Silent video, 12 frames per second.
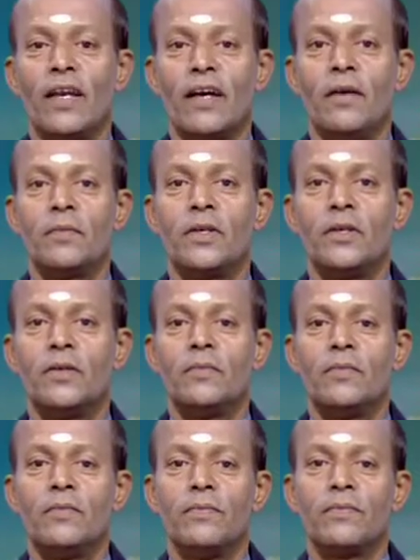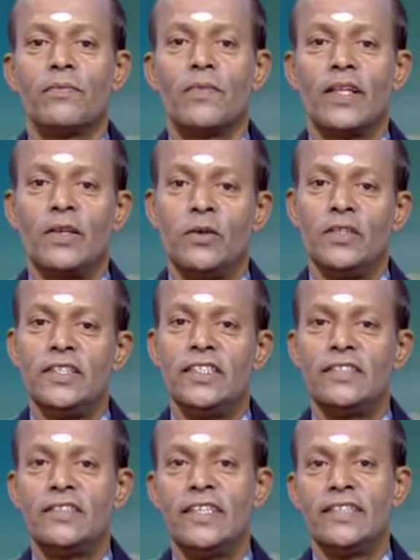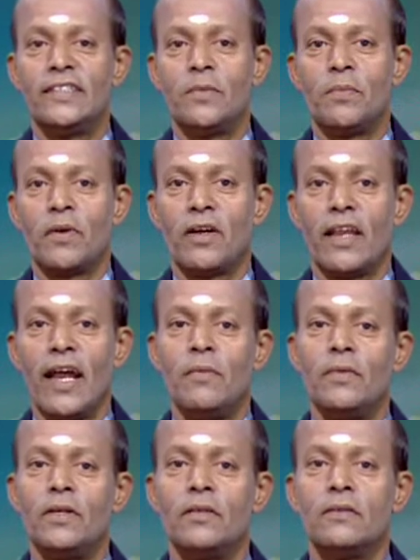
Welcome to UGC CEC program.